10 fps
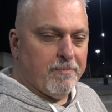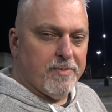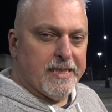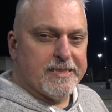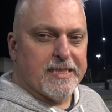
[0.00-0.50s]

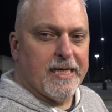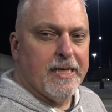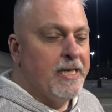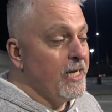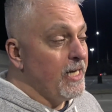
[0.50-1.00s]
but I'm
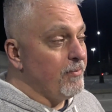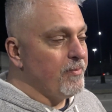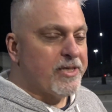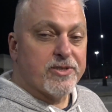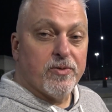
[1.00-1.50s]
gonna
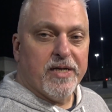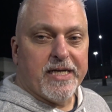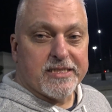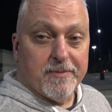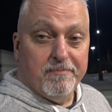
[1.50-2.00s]
make sure when I
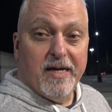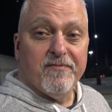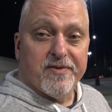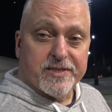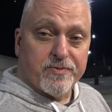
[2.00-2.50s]
get to
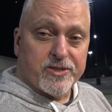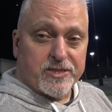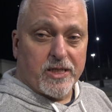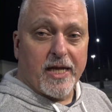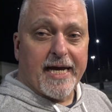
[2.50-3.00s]
Memphis, which is
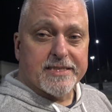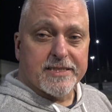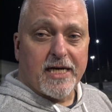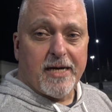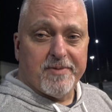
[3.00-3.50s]
the last
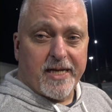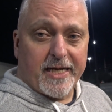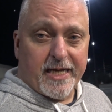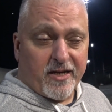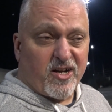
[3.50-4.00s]
stop, that I
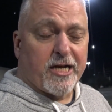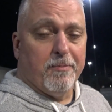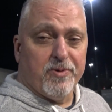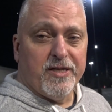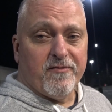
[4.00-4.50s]
get a
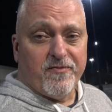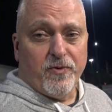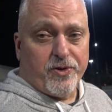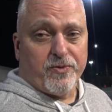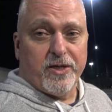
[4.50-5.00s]
complete full
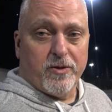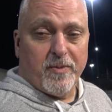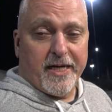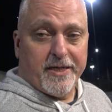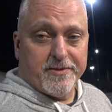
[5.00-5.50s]
300
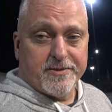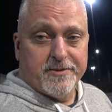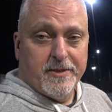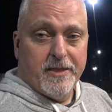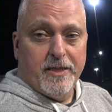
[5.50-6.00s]
miles.
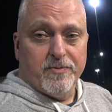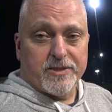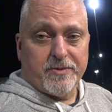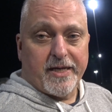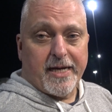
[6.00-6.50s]
We'll
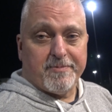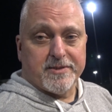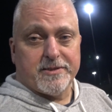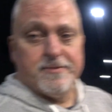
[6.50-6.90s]
see what happens.